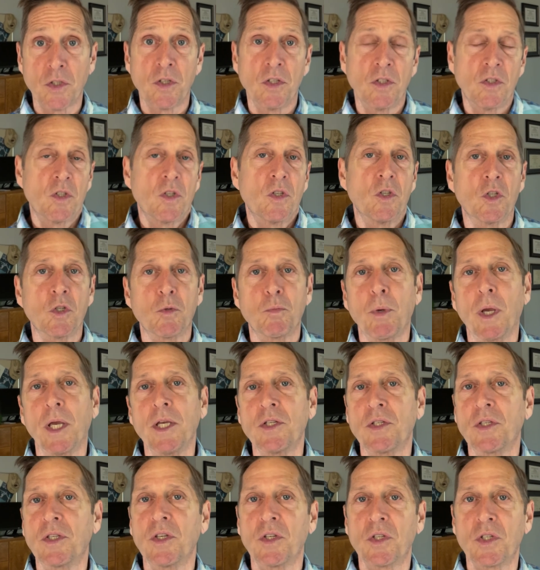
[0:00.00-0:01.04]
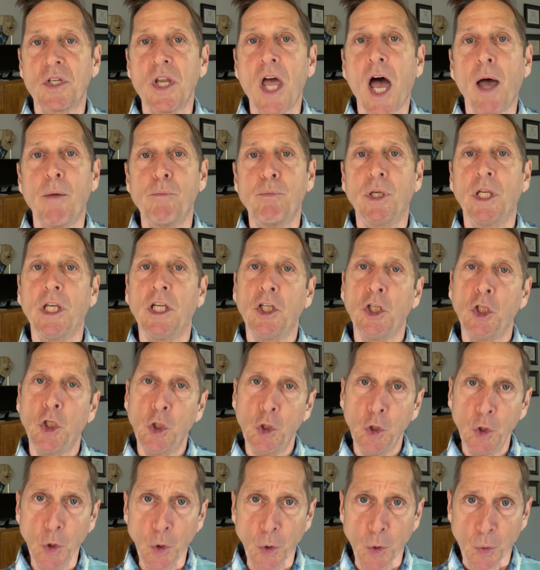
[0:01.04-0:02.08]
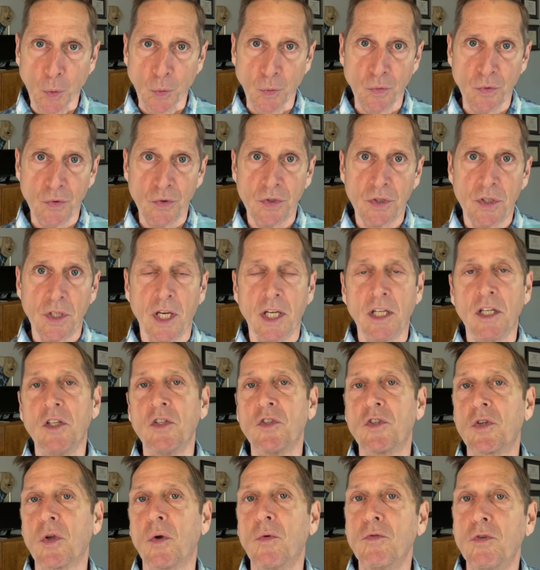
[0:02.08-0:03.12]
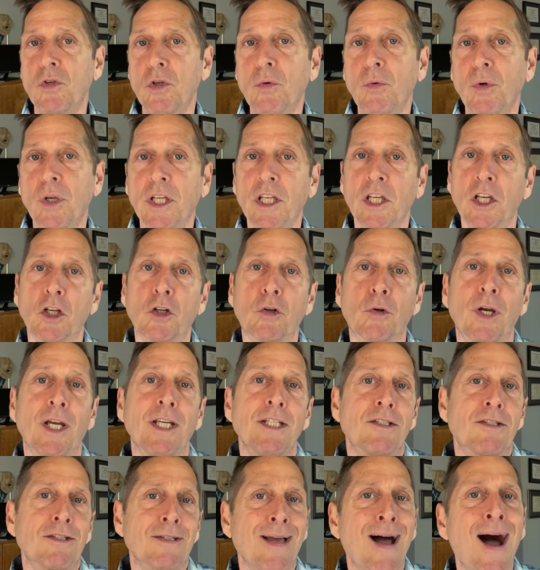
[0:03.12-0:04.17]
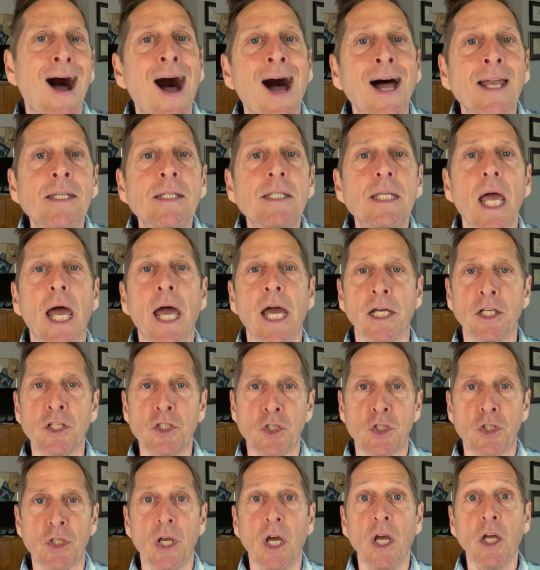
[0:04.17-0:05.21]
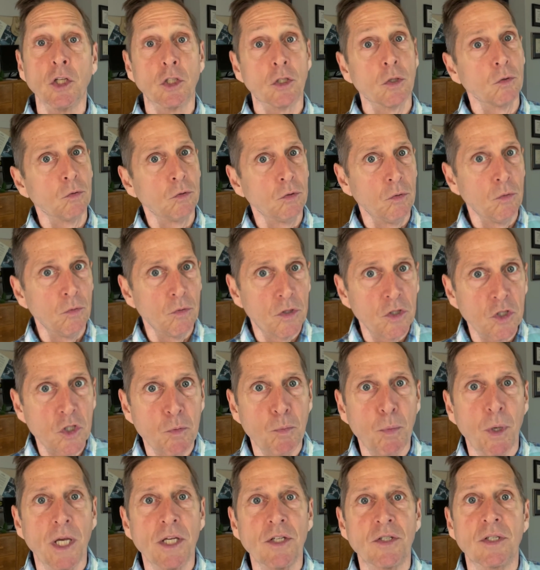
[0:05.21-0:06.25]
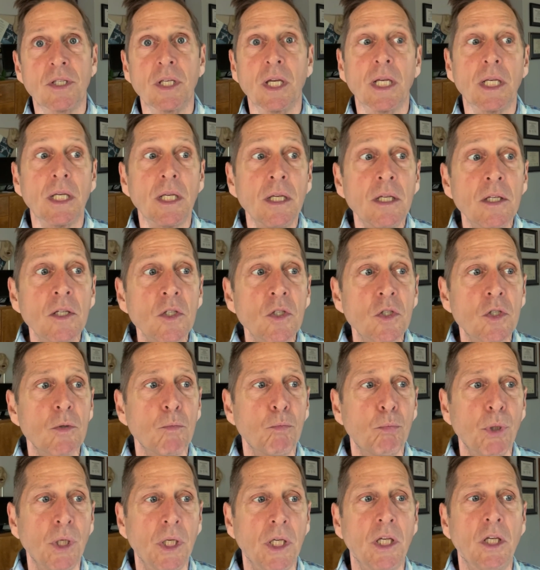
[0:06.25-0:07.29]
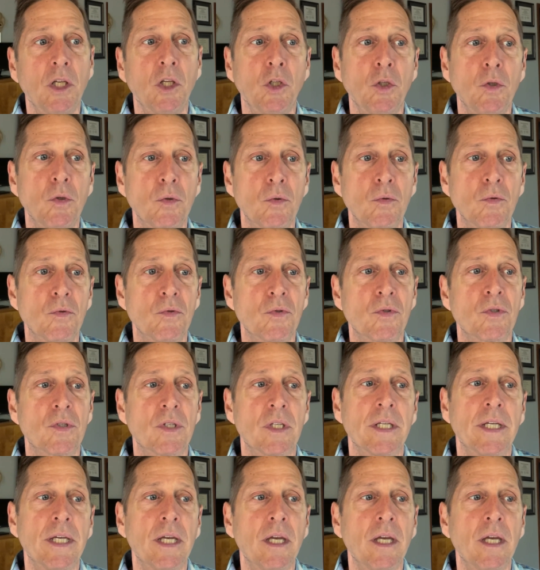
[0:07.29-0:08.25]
It's the space that's not being used. And in so doing, it creates context to the space that is being used.